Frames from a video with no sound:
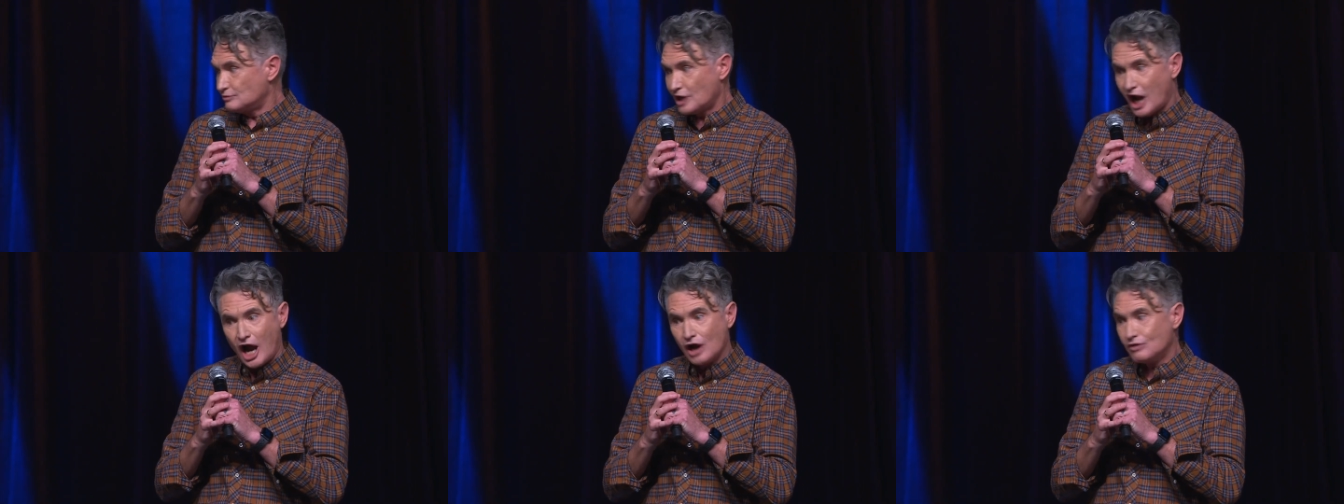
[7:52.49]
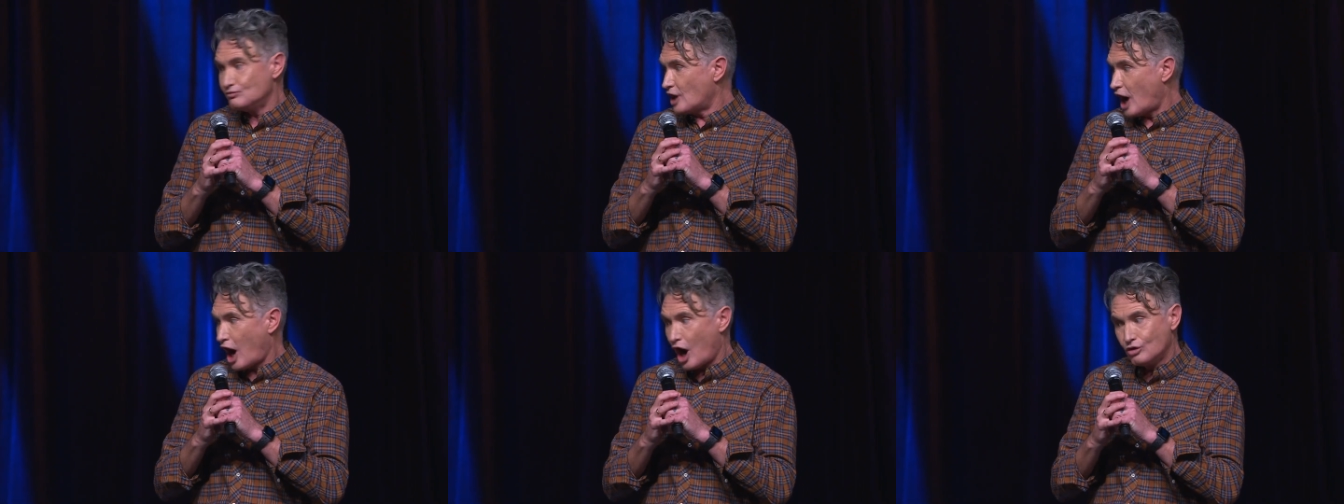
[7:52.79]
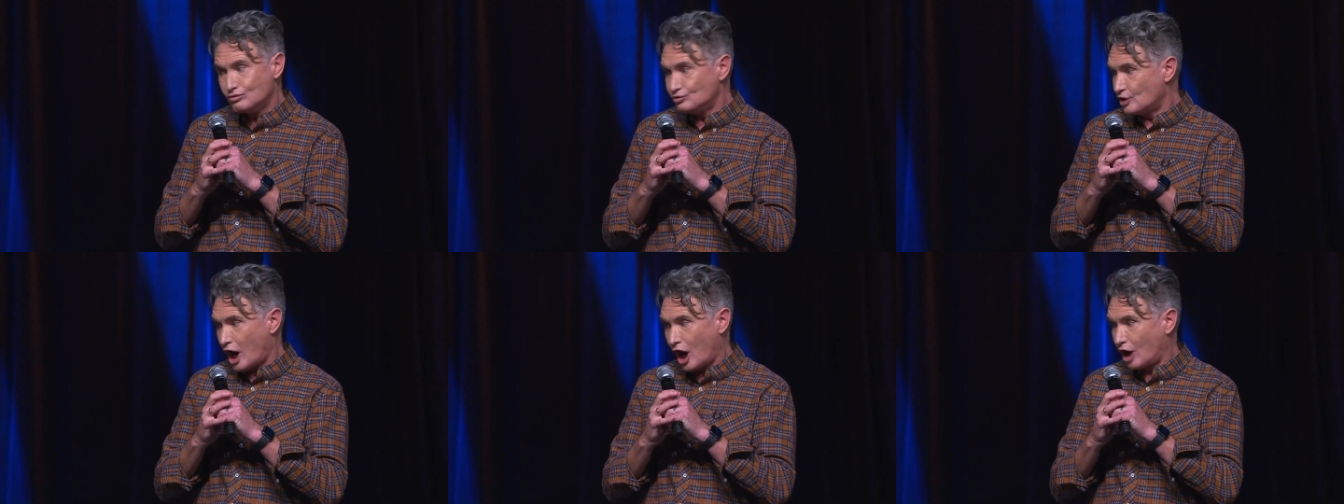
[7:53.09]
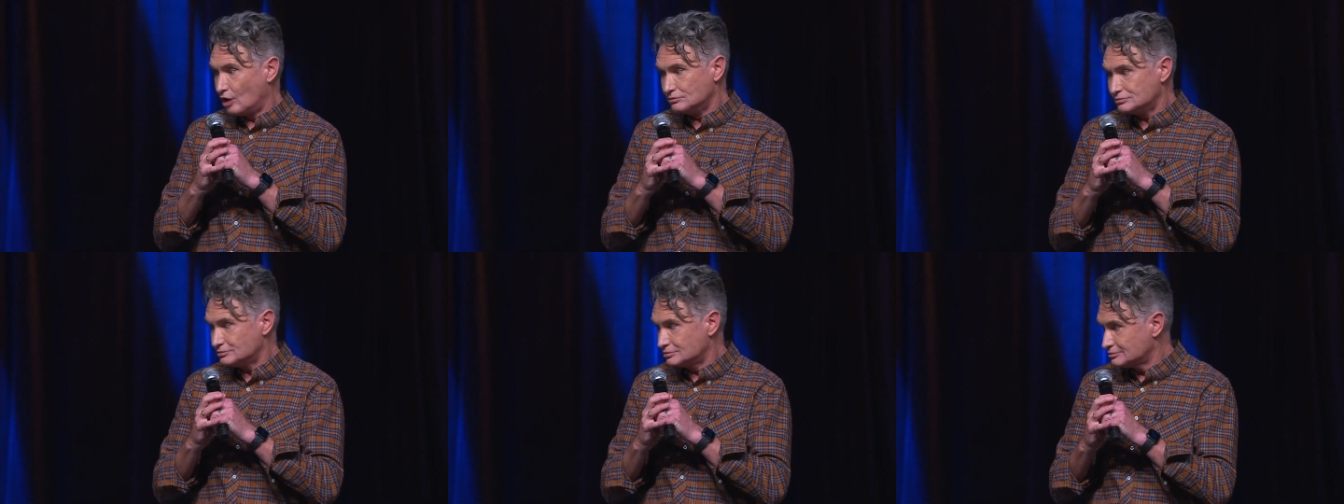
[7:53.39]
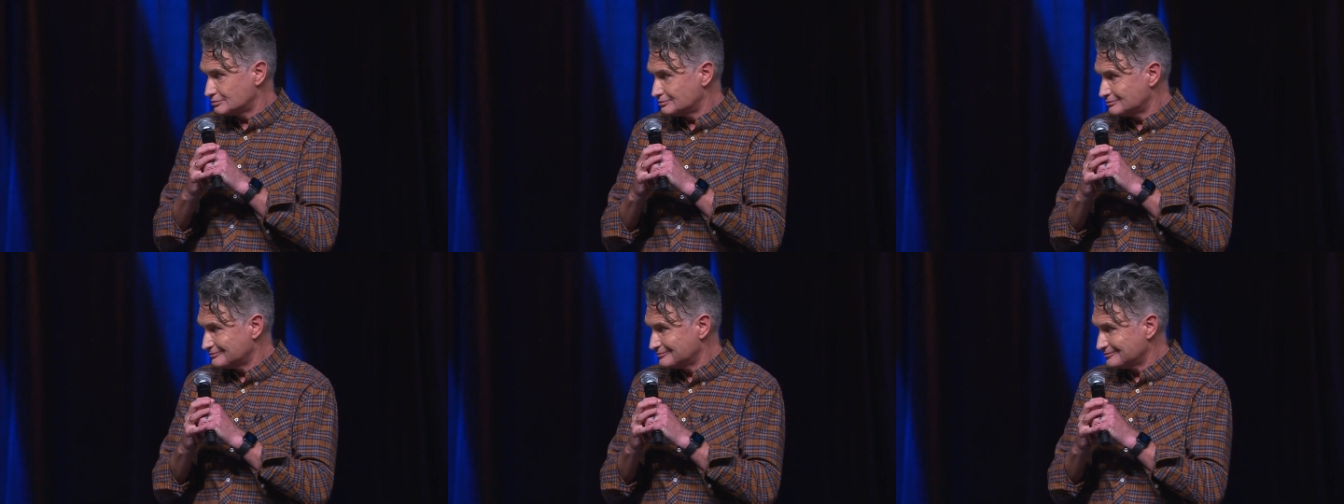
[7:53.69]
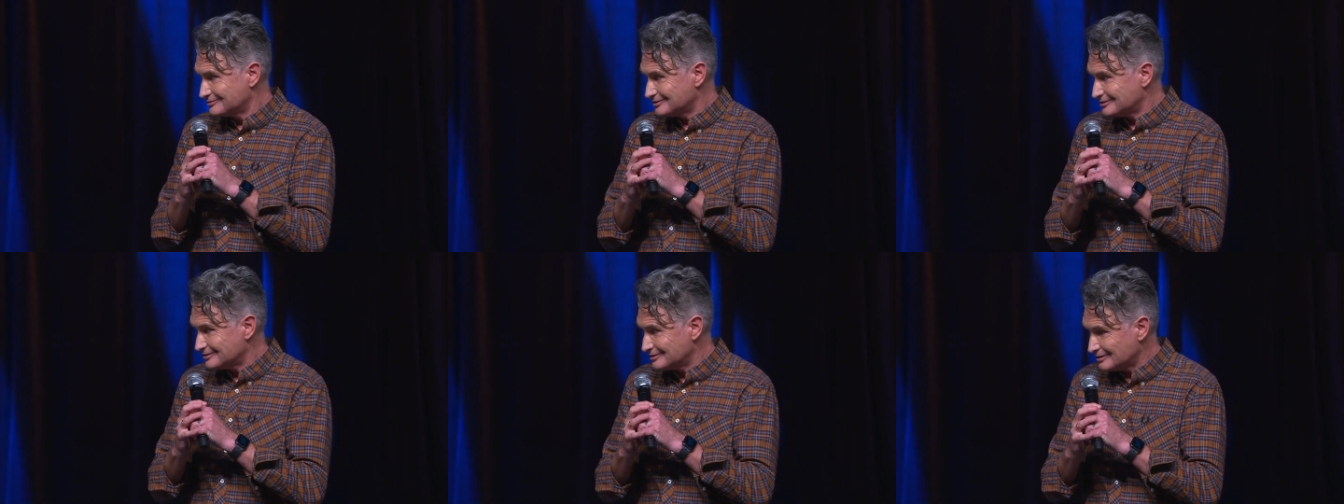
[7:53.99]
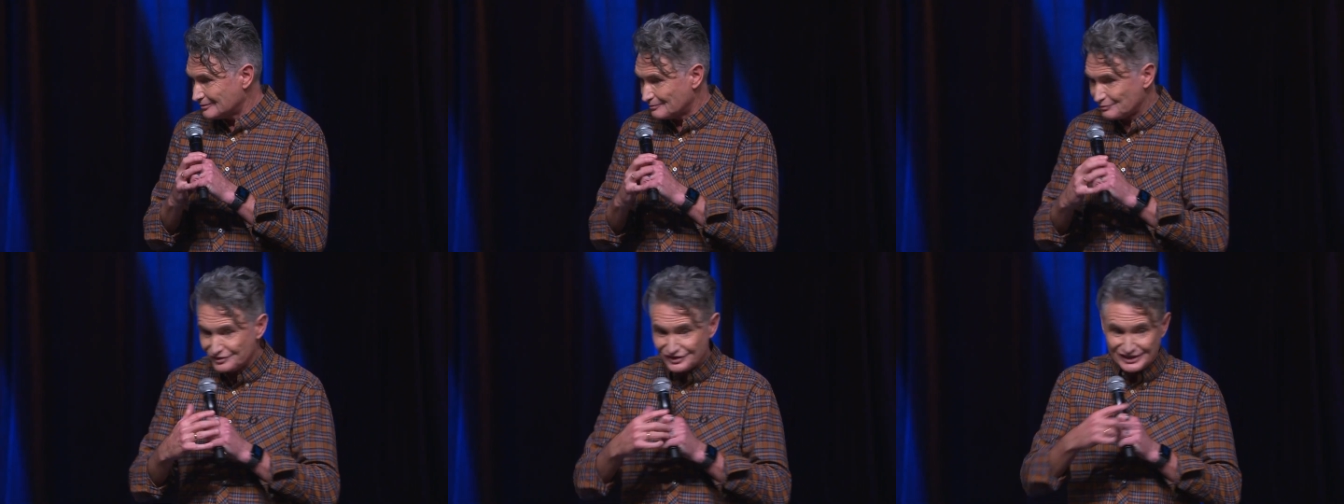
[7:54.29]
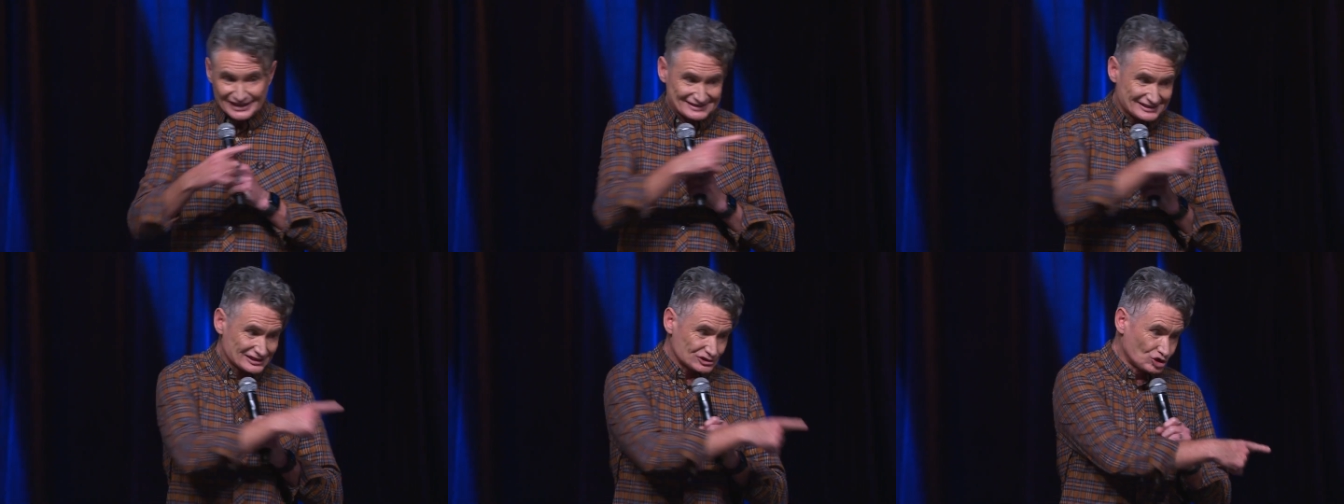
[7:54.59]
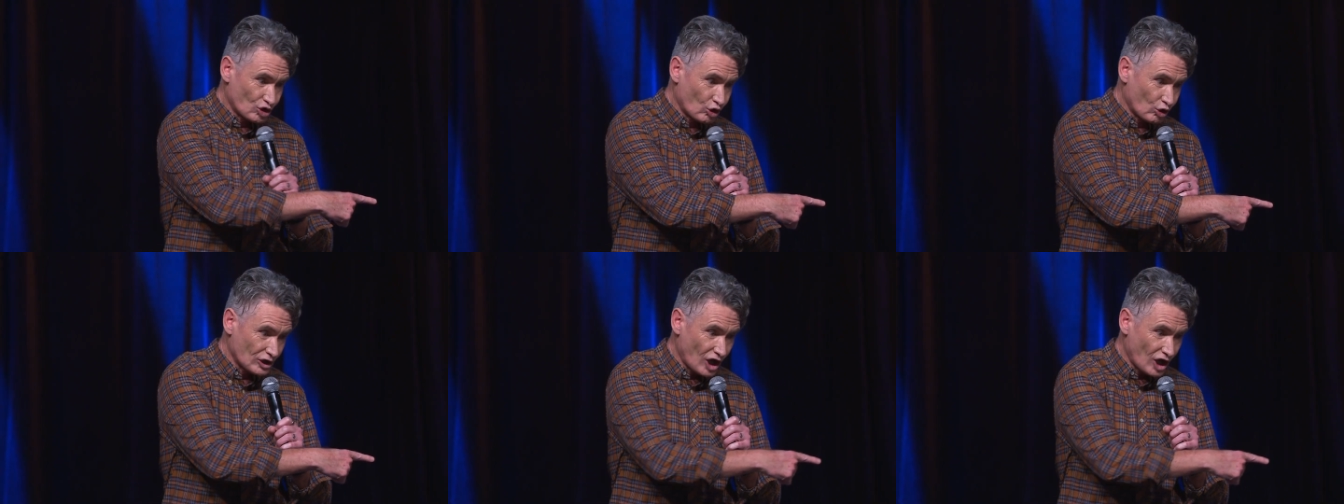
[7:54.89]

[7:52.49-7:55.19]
no, no, no. this is your